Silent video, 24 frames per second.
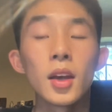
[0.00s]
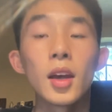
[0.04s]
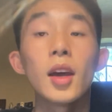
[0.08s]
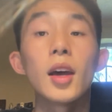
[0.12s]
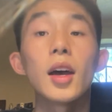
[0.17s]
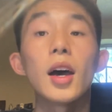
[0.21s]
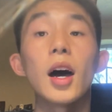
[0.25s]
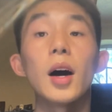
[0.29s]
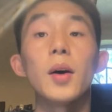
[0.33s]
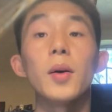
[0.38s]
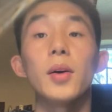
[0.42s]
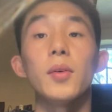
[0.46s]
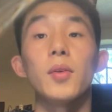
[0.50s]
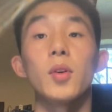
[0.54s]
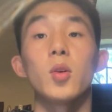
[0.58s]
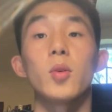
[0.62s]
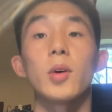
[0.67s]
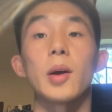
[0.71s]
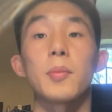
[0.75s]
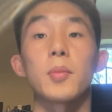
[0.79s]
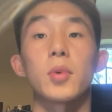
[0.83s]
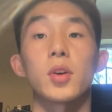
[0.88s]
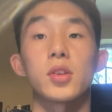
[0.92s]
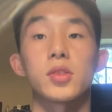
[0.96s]
how I wrote my
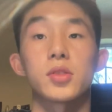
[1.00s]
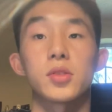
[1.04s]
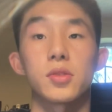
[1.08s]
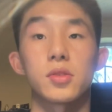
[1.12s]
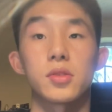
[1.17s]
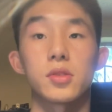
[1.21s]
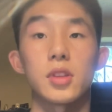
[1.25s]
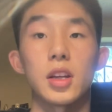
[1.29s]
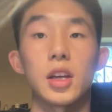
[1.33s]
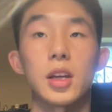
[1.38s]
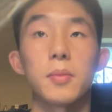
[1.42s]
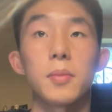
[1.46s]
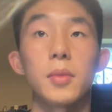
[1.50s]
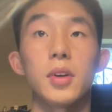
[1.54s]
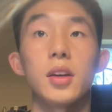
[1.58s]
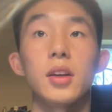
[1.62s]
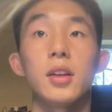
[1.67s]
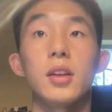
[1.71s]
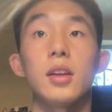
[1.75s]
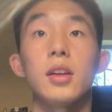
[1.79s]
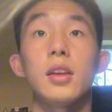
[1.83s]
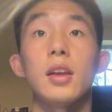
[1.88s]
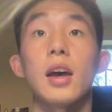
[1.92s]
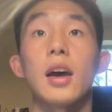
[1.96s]
personal statement
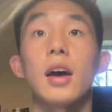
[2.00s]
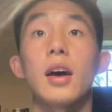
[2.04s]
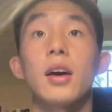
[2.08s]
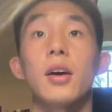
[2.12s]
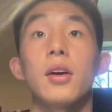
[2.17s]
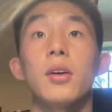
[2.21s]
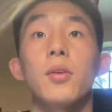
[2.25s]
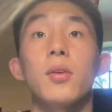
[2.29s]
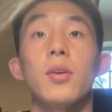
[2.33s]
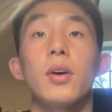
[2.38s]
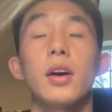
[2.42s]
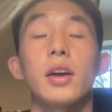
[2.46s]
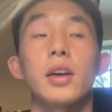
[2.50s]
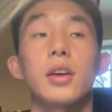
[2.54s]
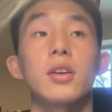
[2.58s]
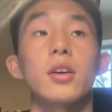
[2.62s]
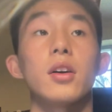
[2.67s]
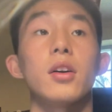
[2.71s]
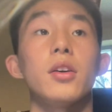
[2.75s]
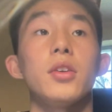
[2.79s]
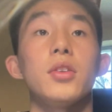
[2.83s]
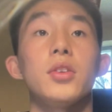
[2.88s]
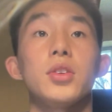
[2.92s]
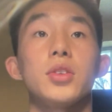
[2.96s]
and how I
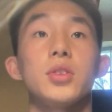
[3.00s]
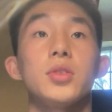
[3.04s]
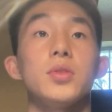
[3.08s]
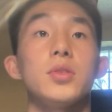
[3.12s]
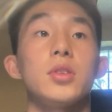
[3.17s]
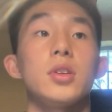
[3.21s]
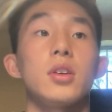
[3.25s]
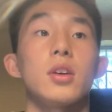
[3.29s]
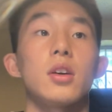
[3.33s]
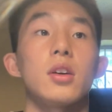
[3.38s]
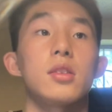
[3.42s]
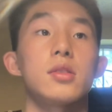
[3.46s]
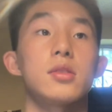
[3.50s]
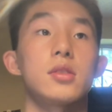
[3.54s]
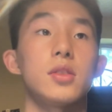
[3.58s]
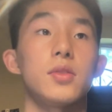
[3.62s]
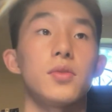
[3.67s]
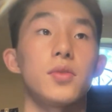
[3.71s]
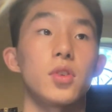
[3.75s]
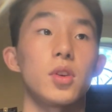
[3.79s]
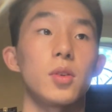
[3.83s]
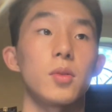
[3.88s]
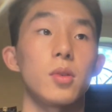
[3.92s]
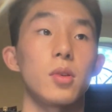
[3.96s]
got into U T Austin
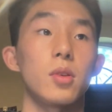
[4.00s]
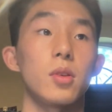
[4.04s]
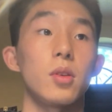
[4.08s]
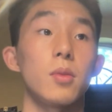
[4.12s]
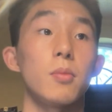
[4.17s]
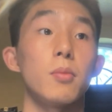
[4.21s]
for